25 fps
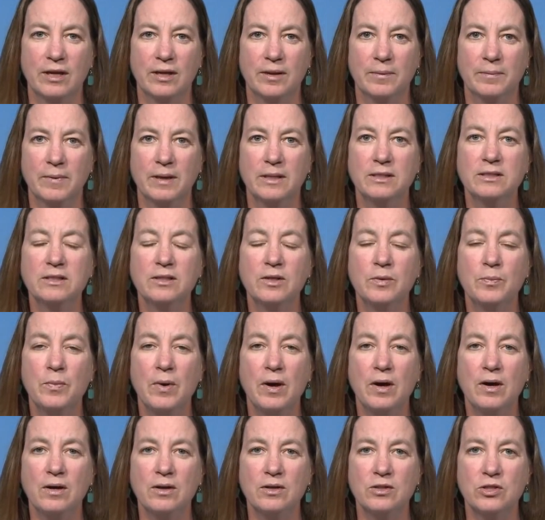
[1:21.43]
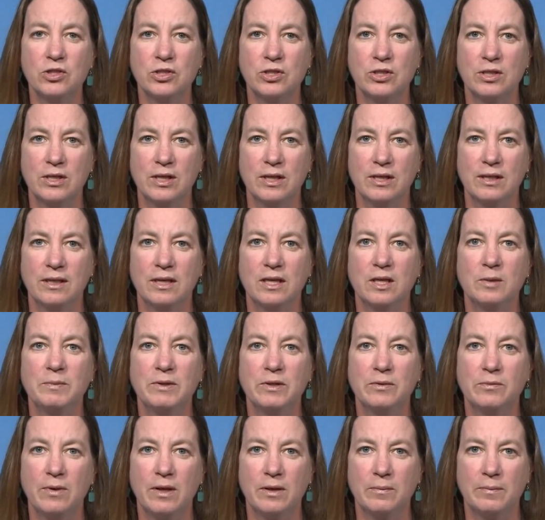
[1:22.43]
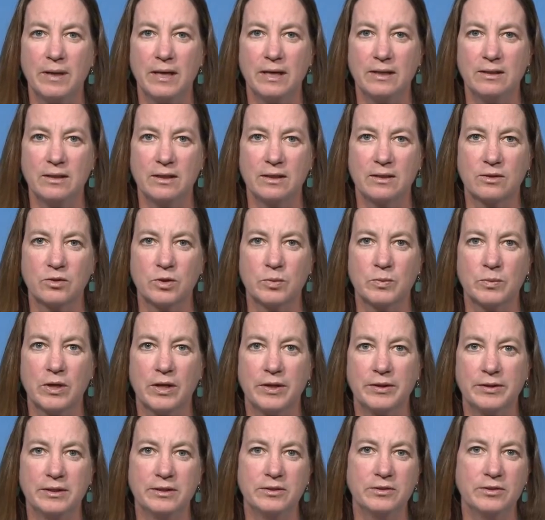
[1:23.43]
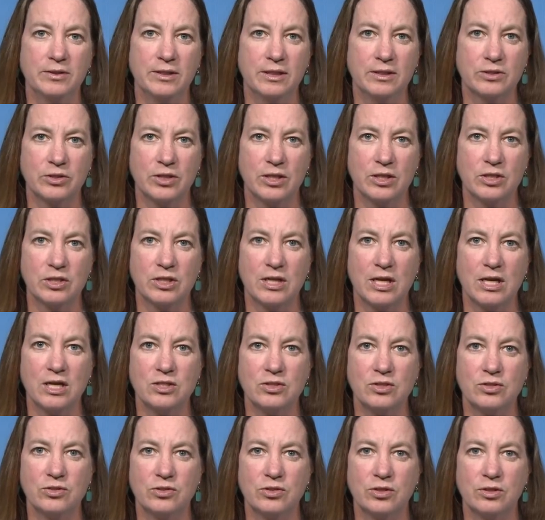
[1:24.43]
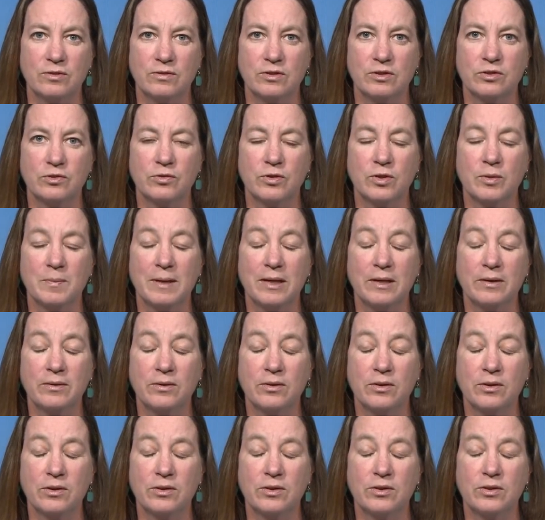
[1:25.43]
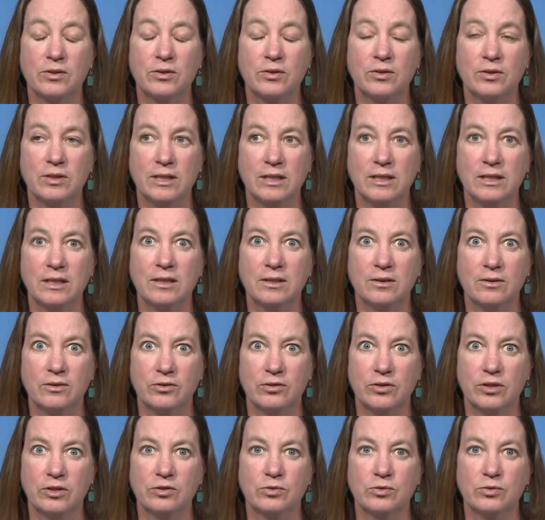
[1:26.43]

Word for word: Um, until March, they had been run by a group called International Education Service for about 30 years.